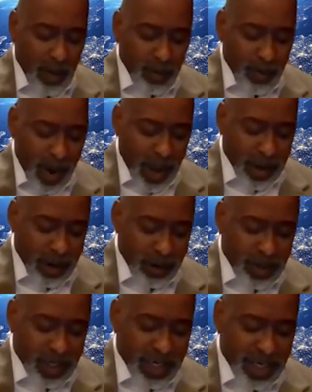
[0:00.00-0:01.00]
I'm
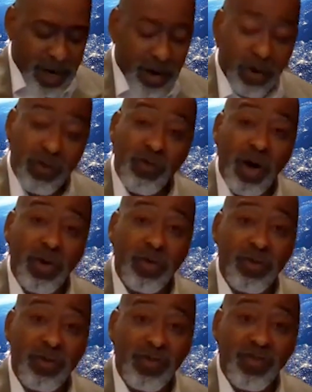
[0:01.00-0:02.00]
reminded of 2
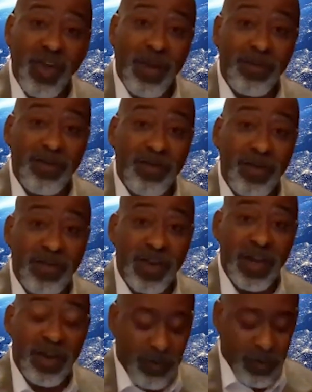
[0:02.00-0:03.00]
Chronicles chapter
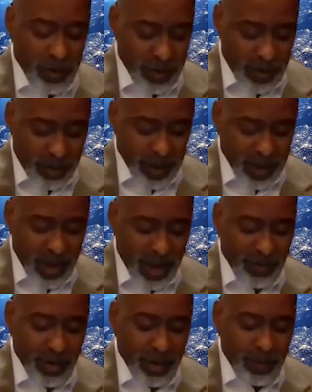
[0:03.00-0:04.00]
15, verse number
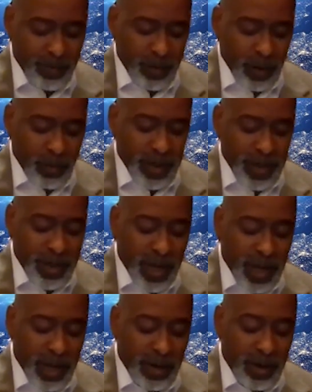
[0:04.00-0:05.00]
7, which
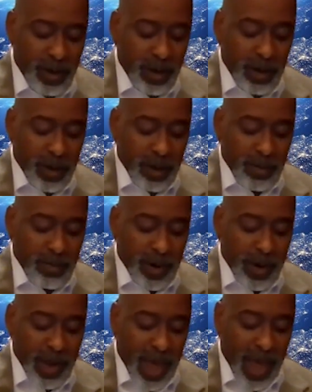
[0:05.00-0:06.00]
says,
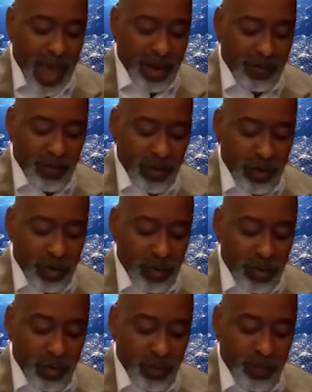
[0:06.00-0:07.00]
"But as for
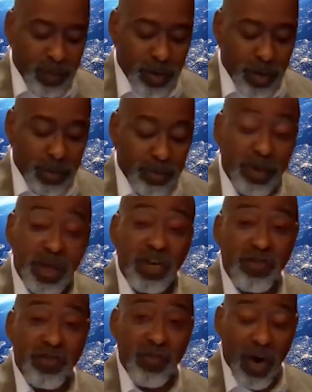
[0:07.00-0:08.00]
you,
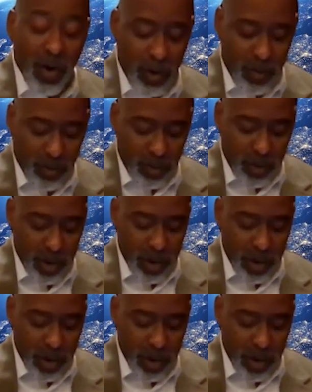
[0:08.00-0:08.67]
be strong